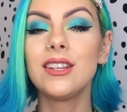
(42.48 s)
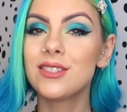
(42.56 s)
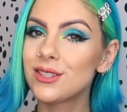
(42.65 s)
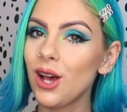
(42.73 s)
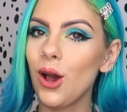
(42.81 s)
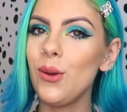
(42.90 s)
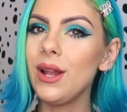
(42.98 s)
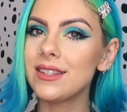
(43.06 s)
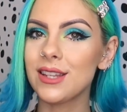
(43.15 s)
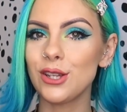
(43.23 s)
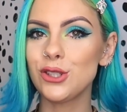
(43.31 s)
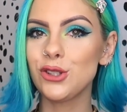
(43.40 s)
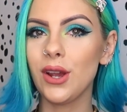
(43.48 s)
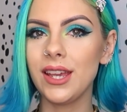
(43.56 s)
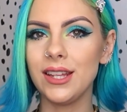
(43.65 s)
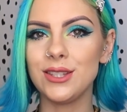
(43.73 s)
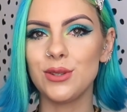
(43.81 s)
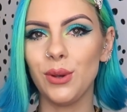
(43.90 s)
So let's get
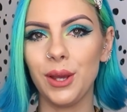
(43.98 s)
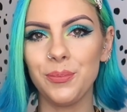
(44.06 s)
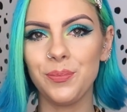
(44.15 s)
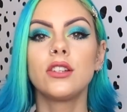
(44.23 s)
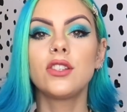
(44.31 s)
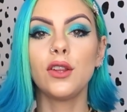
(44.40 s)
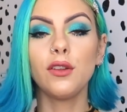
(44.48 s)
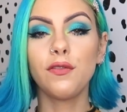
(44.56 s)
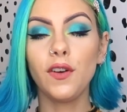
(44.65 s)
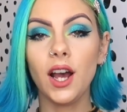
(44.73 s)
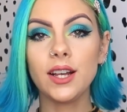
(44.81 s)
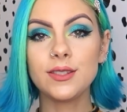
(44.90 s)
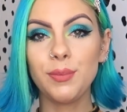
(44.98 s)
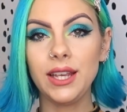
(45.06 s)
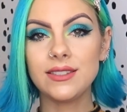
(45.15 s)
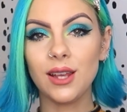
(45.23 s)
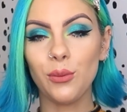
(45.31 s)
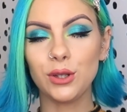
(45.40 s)
straight into it. So the first
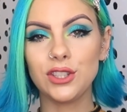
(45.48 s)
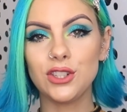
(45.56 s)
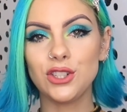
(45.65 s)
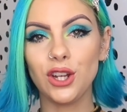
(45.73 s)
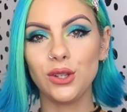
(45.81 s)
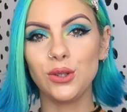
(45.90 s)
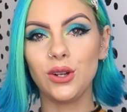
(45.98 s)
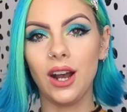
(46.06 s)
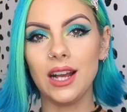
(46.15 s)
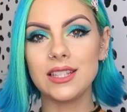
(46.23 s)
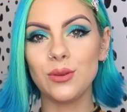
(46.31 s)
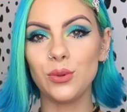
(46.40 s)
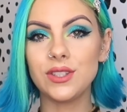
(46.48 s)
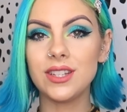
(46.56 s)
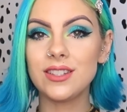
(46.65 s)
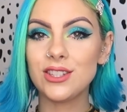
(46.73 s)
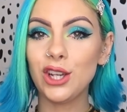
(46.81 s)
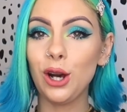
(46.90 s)
piece I wanted to show you guys was
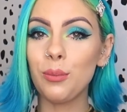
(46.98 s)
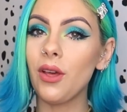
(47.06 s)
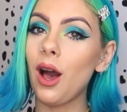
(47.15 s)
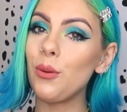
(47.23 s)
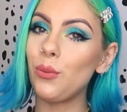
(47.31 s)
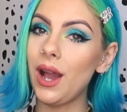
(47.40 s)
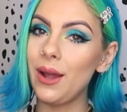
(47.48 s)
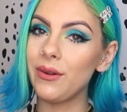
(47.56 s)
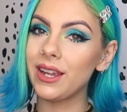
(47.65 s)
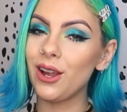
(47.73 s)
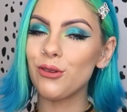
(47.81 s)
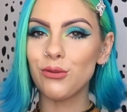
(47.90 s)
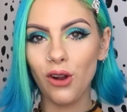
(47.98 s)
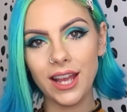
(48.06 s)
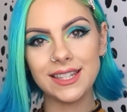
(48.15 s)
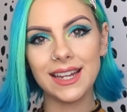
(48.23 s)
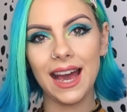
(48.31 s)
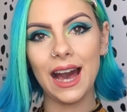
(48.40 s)
this top that I'm wearing
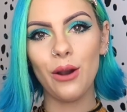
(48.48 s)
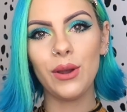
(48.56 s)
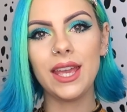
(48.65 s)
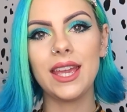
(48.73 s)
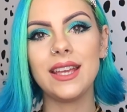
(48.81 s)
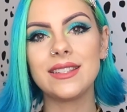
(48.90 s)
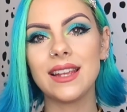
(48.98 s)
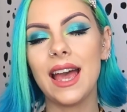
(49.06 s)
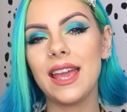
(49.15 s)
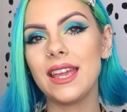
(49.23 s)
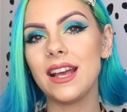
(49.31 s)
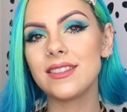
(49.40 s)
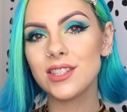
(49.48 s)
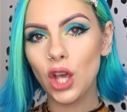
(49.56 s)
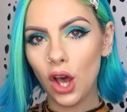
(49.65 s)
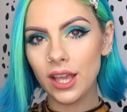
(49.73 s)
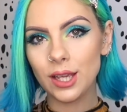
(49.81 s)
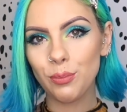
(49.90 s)
right now. It is a
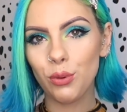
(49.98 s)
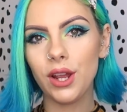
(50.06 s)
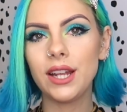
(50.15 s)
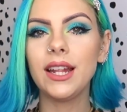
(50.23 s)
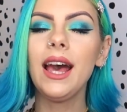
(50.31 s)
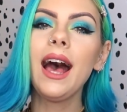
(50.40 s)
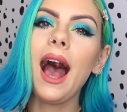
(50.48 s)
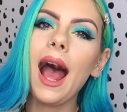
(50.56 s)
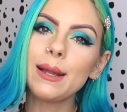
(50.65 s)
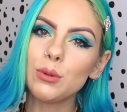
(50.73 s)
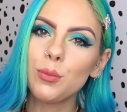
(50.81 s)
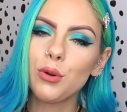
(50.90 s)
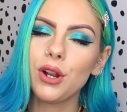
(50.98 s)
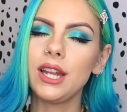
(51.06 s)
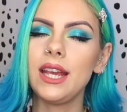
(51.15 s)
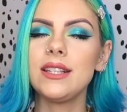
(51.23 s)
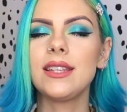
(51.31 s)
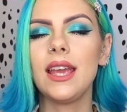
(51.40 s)
tiger print. Animal
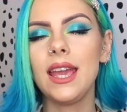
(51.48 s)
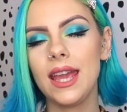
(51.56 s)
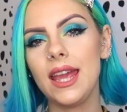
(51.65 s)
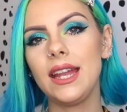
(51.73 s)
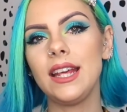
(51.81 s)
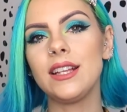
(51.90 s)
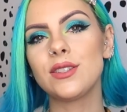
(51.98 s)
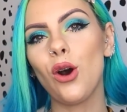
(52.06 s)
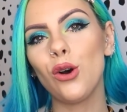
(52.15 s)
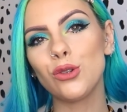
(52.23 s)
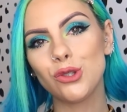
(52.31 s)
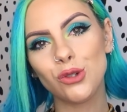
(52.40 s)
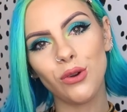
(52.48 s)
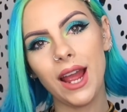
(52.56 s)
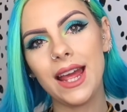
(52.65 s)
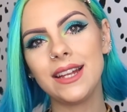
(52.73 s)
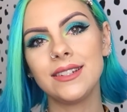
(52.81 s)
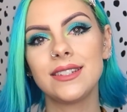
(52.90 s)
print is in, it's on
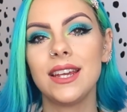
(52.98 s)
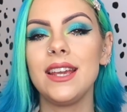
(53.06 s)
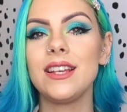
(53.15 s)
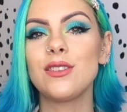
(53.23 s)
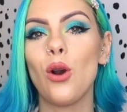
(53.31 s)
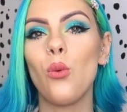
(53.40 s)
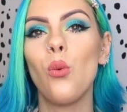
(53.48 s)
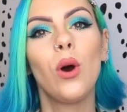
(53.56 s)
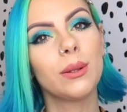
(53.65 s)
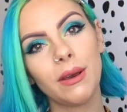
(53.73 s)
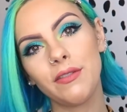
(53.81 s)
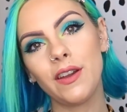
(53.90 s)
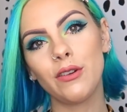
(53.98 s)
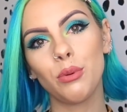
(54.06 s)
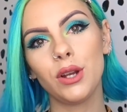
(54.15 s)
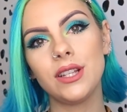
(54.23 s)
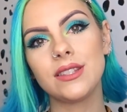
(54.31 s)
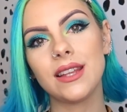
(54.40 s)
trend. It is one of my favorite
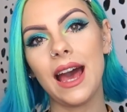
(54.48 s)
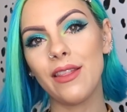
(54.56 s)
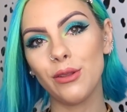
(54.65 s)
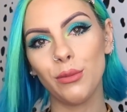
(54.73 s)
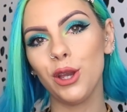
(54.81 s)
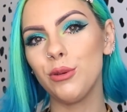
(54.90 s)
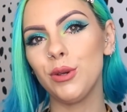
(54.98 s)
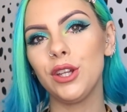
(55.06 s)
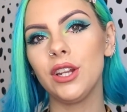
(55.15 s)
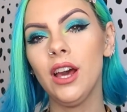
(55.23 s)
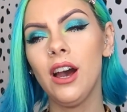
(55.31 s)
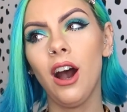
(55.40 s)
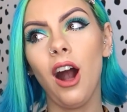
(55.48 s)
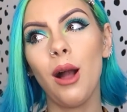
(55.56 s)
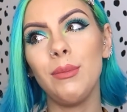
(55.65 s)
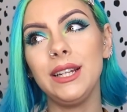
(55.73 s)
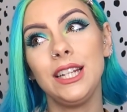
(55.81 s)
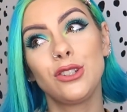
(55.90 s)
prints at the moment.
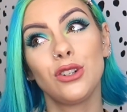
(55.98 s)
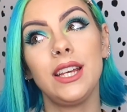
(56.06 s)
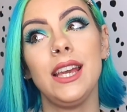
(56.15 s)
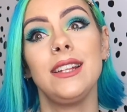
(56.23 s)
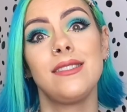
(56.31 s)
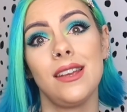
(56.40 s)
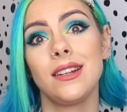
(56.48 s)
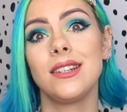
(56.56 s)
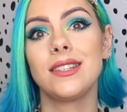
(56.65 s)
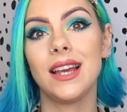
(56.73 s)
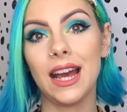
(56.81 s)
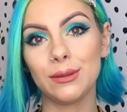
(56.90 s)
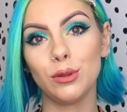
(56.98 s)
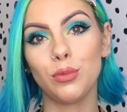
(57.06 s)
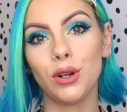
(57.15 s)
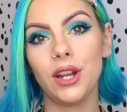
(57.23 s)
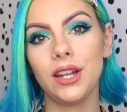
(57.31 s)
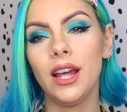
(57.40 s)
I'm literally addicted to animal
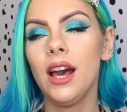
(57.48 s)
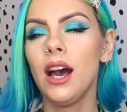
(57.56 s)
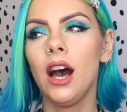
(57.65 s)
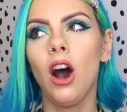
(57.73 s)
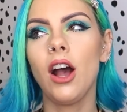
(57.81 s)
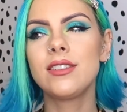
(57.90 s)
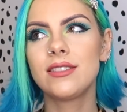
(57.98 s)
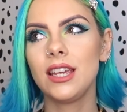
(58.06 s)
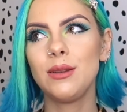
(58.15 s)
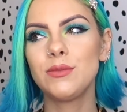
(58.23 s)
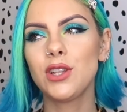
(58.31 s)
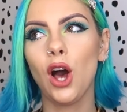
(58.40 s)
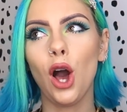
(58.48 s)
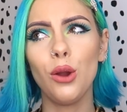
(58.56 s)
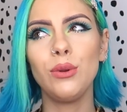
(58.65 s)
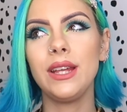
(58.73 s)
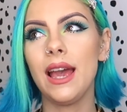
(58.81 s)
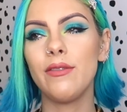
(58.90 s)
print. I seem to
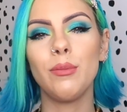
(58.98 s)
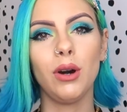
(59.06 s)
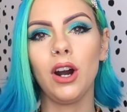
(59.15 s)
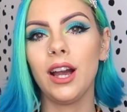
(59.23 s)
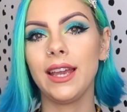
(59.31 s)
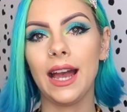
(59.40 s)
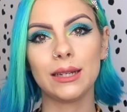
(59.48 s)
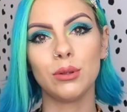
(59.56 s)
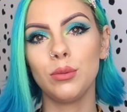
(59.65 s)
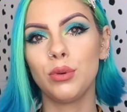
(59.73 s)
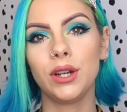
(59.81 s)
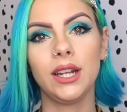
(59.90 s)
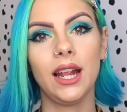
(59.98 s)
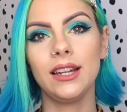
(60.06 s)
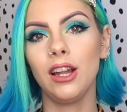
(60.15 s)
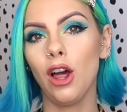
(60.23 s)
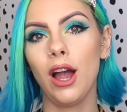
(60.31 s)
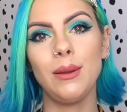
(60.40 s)
only ever buy animal print
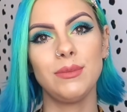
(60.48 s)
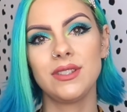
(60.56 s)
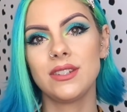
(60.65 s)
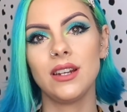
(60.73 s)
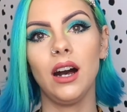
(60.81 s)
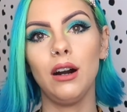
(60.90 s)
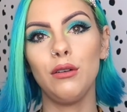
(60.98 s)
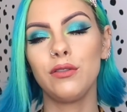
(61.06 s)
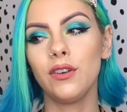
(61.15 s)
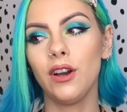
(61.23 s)
and lime stuff.